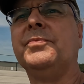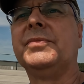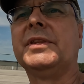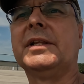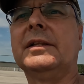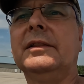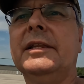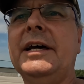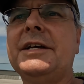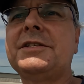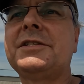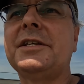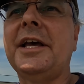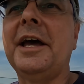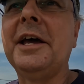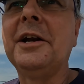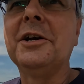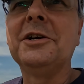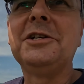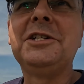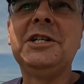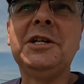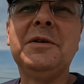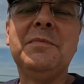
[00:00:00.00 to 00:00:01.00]
Less
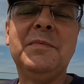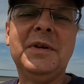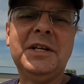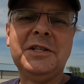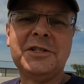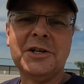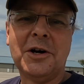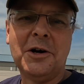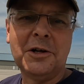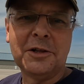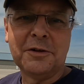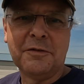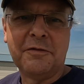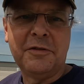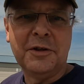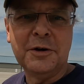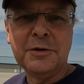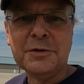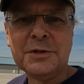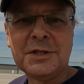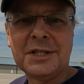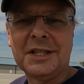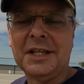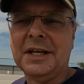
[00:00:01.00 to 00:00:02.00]
energy means all of
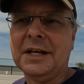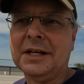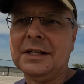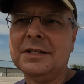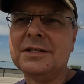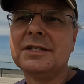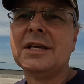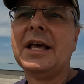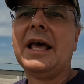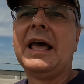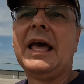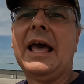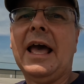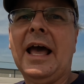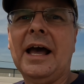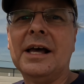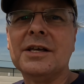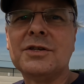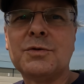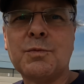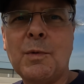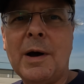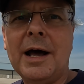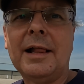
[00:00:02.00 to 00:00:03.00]
those things,
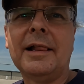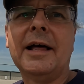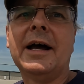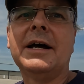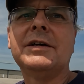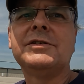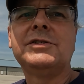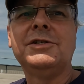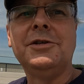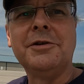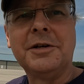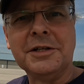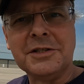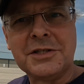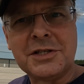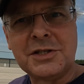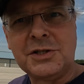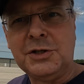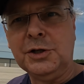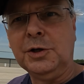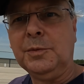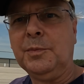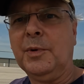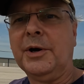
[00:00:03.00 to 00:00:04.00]
as well as you can
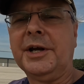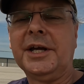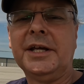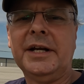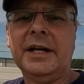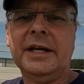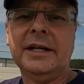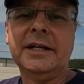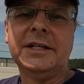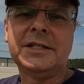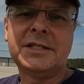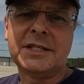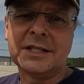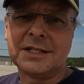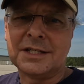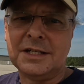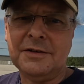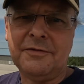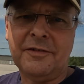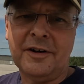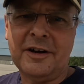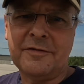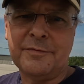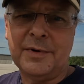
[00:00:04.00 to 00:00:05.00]
still bring it in at
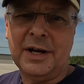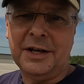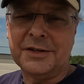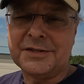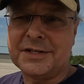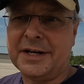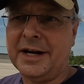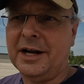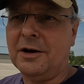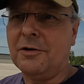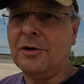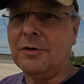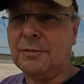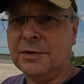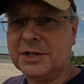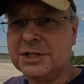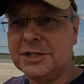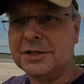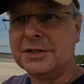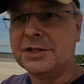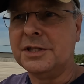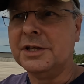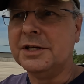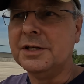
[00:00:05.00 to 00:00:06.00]
65 miles an hour, which
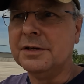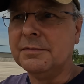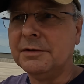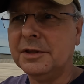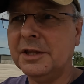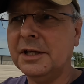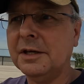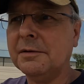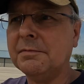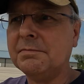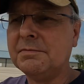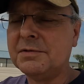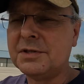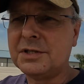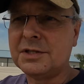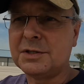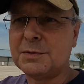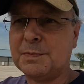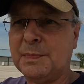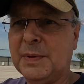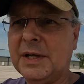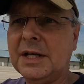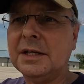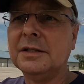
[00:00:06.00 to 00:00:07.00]
is the
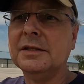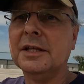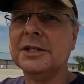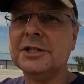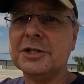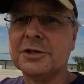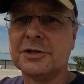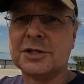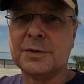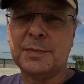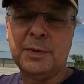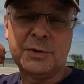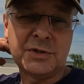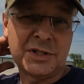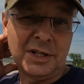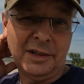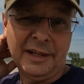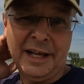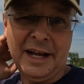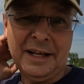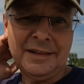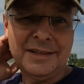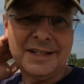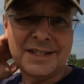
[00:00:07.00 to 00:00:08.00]
speed that you're supposed to
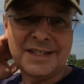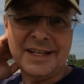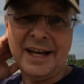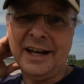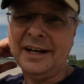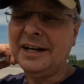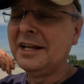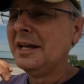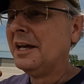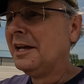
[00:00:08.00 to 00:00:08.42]
land this at.